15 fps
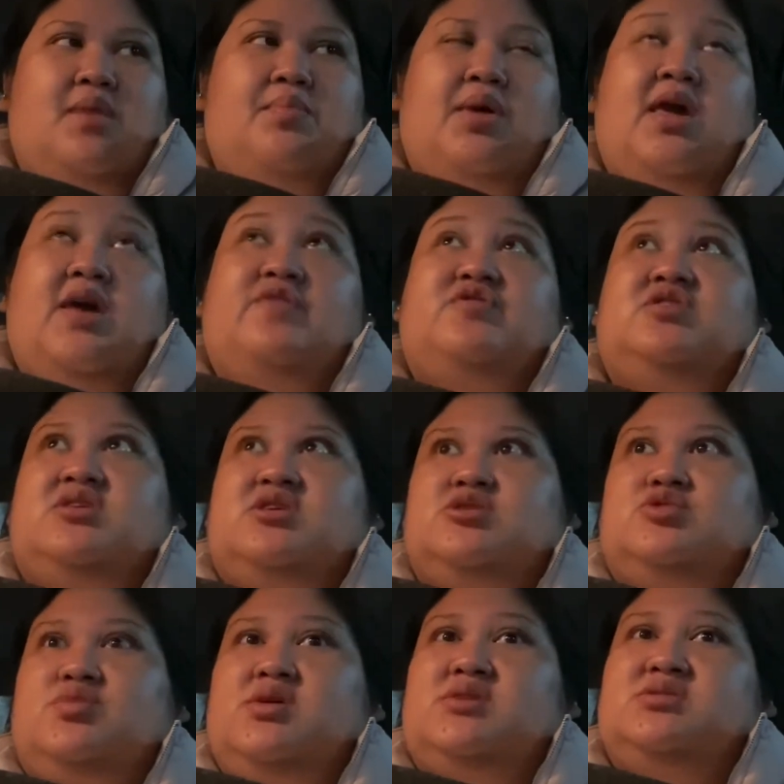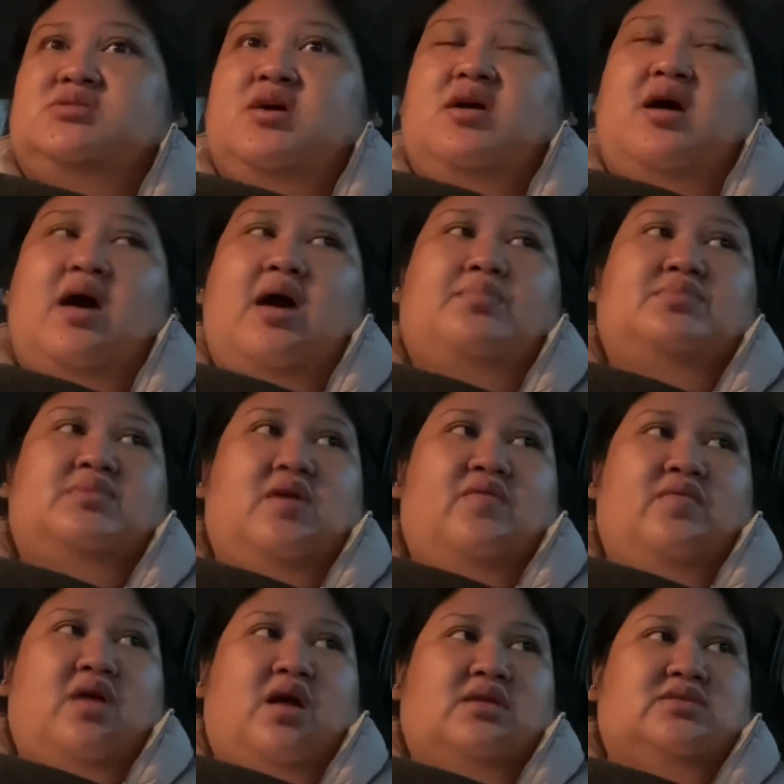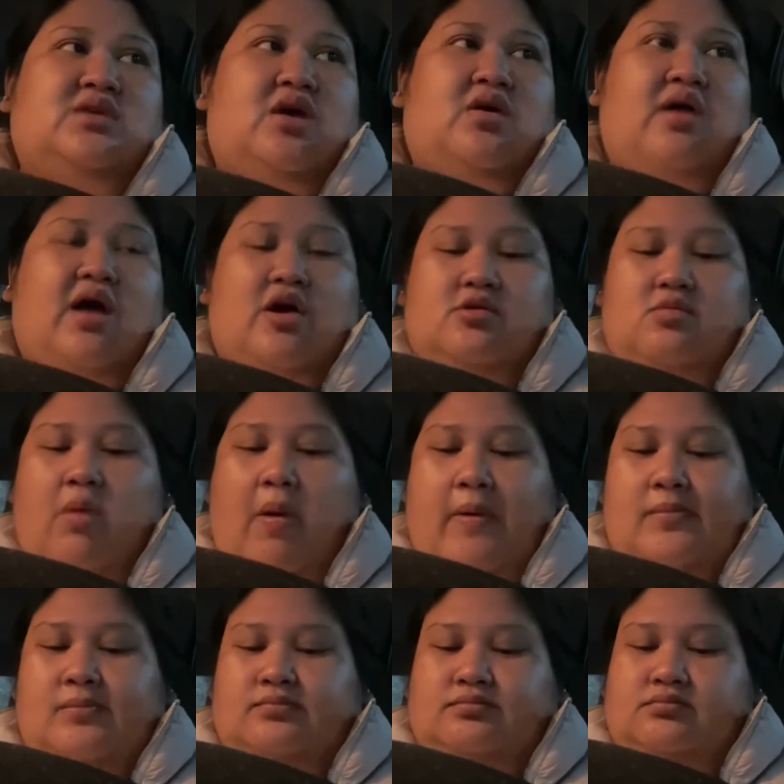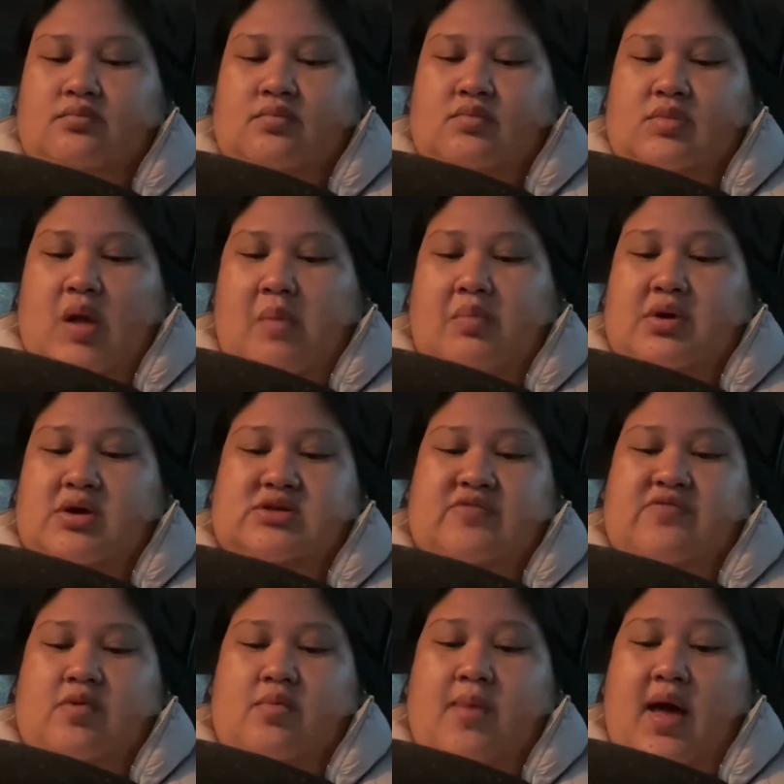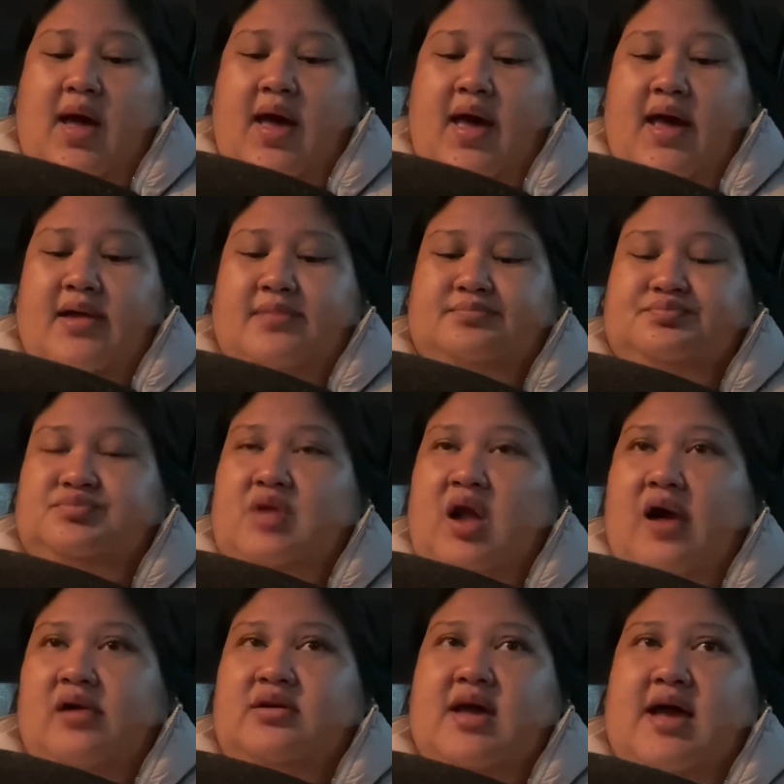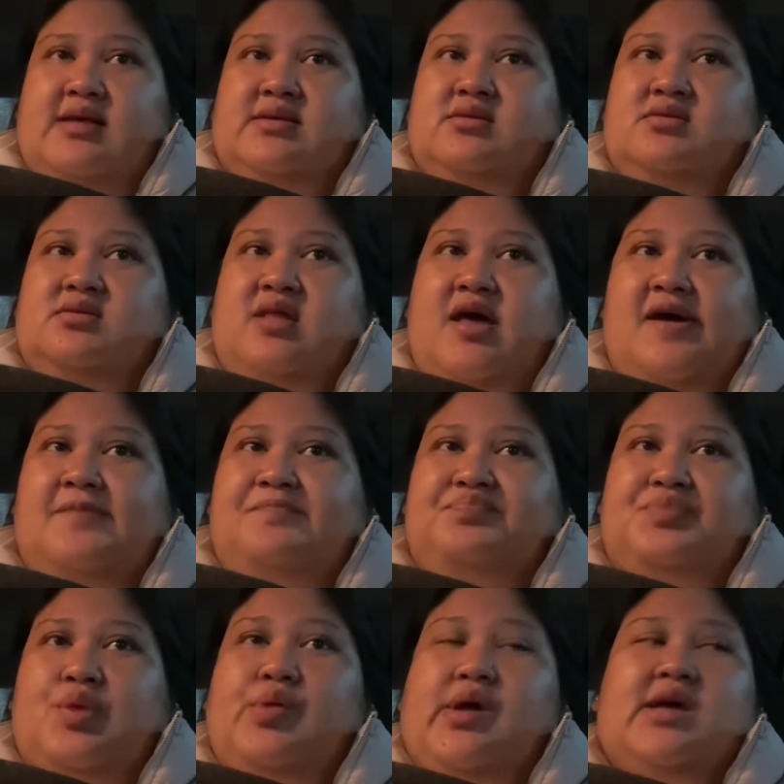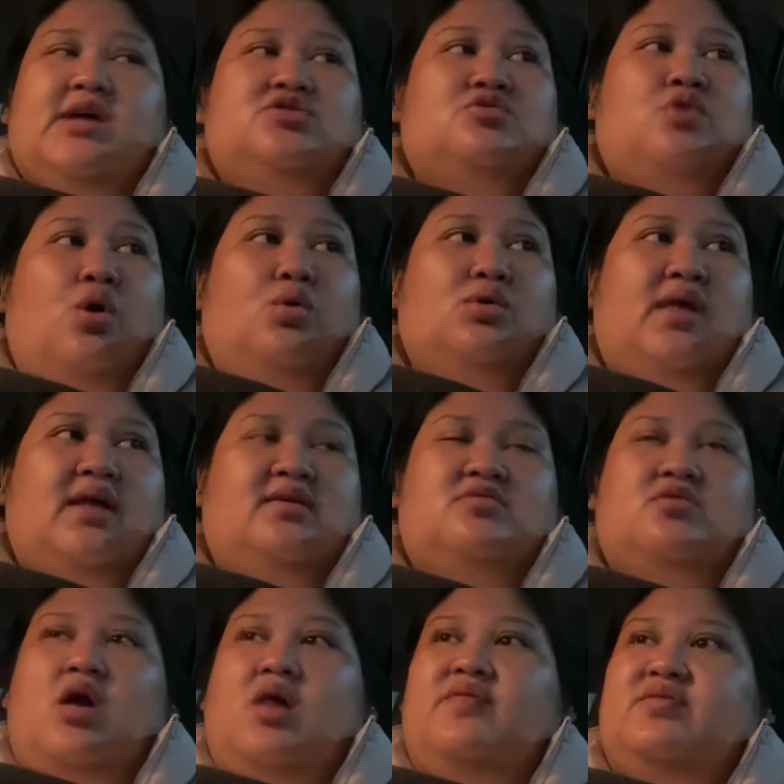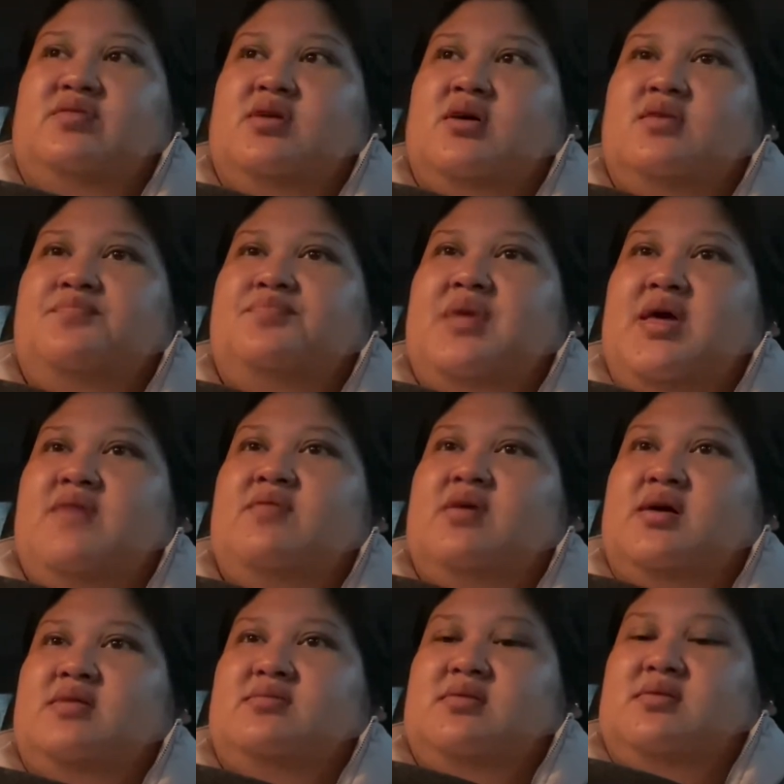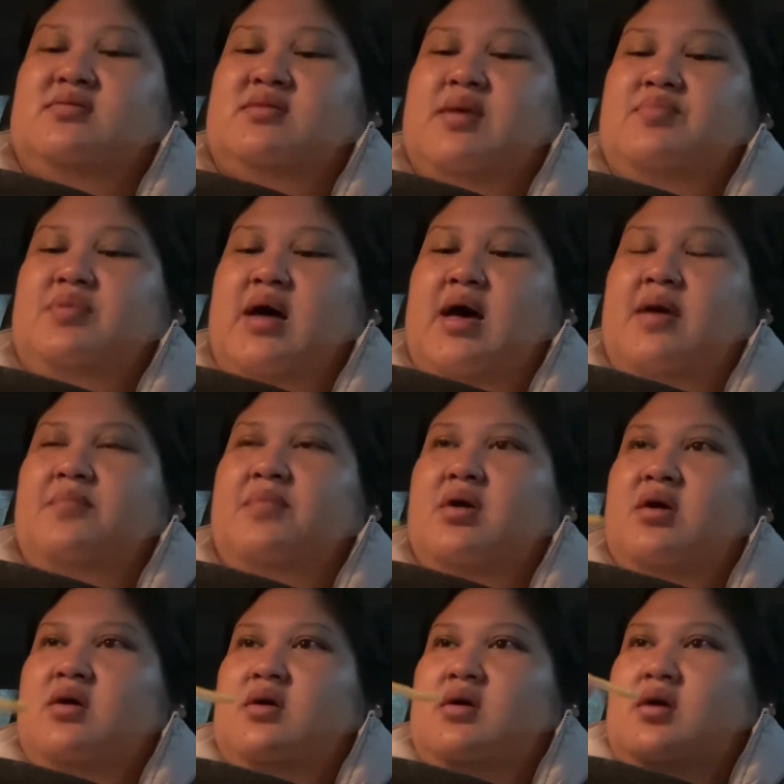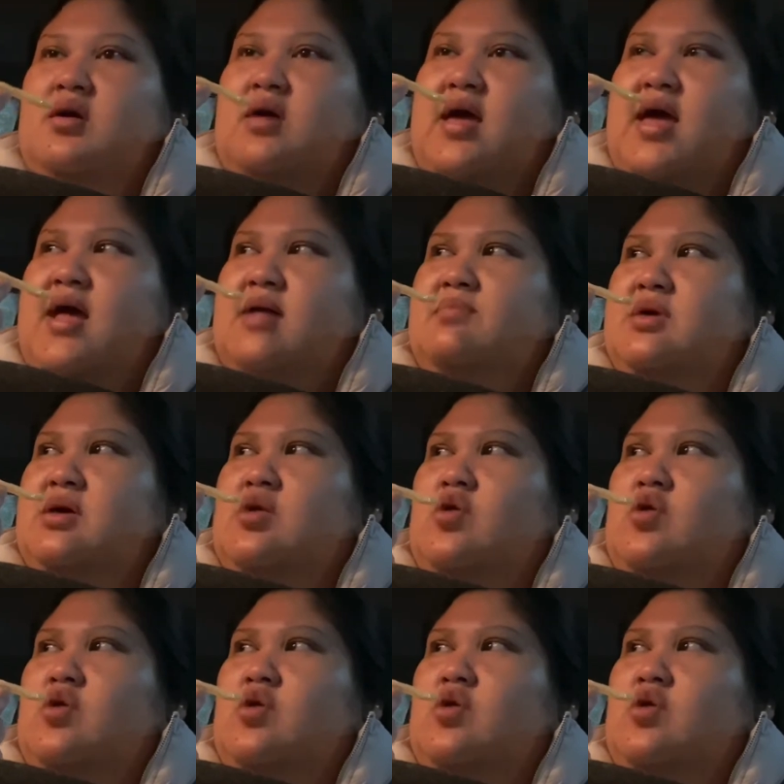But if she is really sick, I'm definitely not gonna take her out because I feel bad. Yeah, it's just like when it gets cold like this, all of a sudden, Ava gets it the same time, and me.